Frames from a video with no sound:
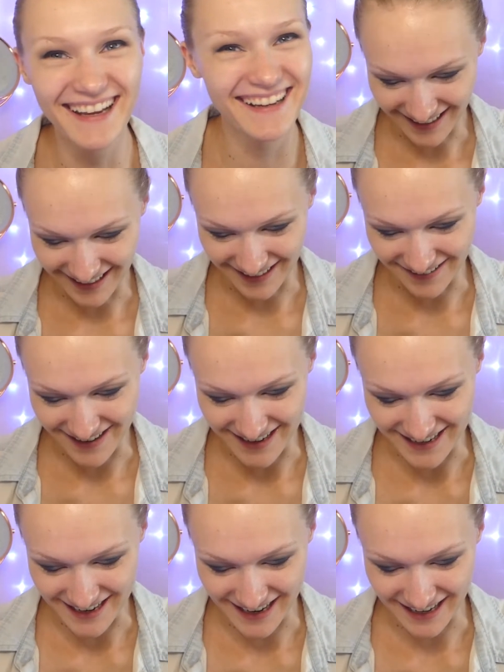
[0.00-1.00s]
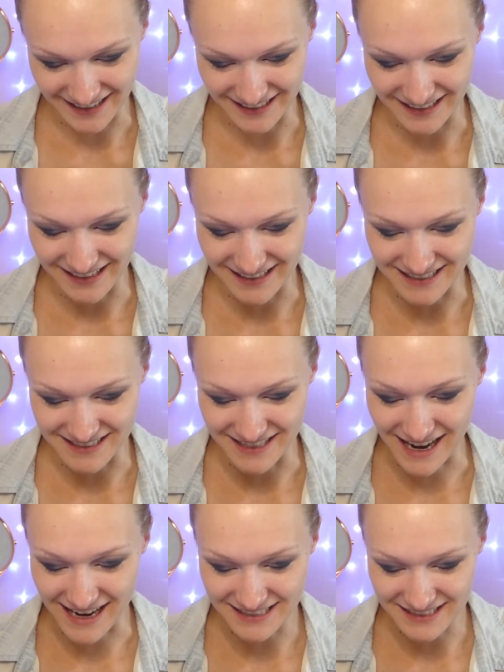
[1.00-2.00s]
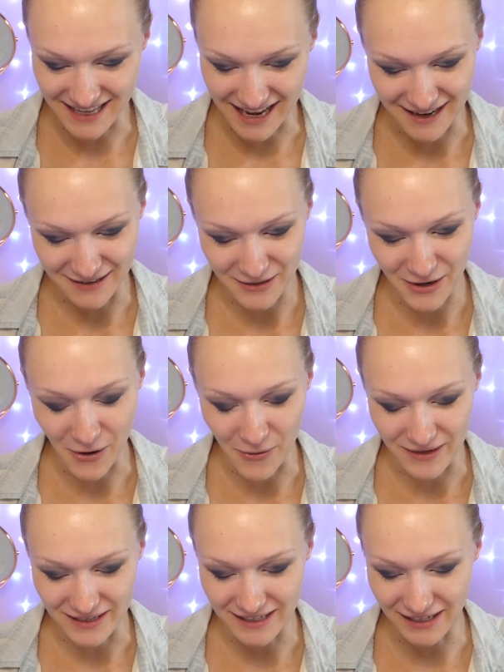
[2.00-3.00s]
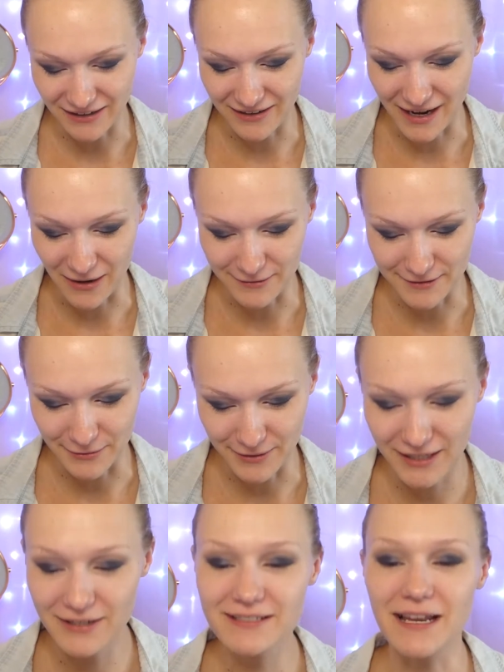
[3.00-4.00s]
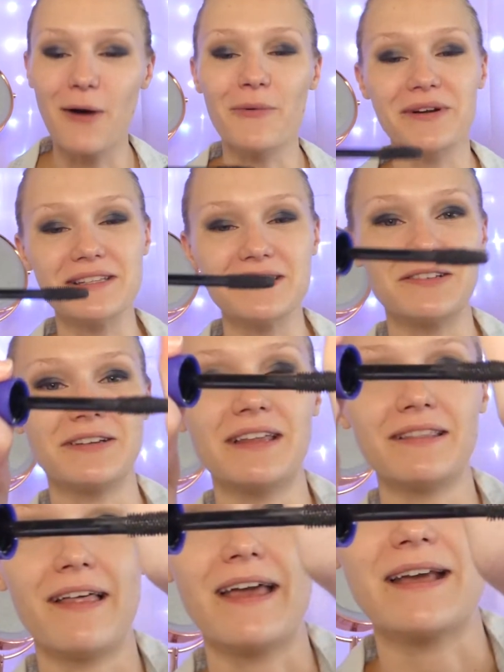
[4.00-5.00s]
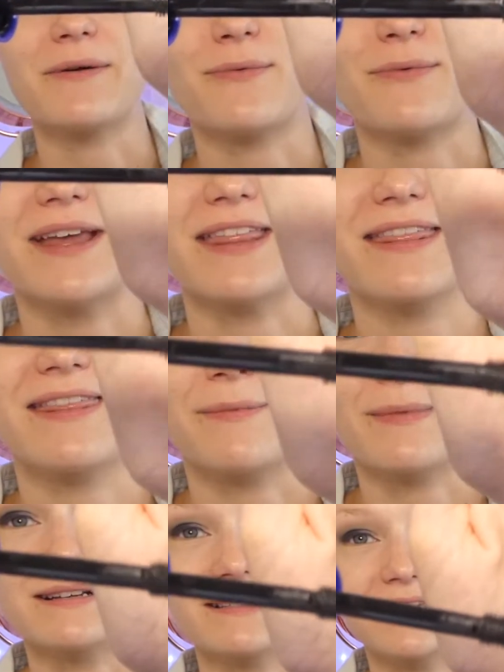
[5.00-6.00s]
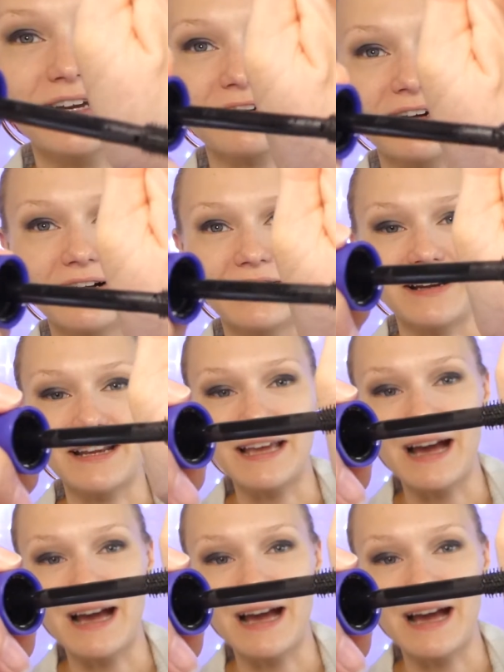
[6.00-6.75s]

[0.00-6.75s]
Alrighty, and it is nice and coated here now. So here's now what it's looking like with the mascara on it.